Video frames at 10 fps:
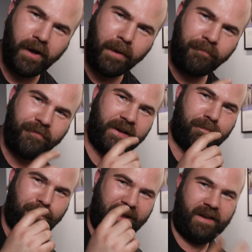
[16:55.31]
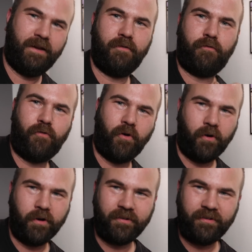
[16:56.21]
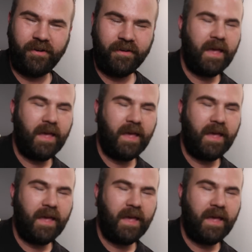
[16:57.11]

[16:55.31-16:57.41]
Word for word: up with Pentium fours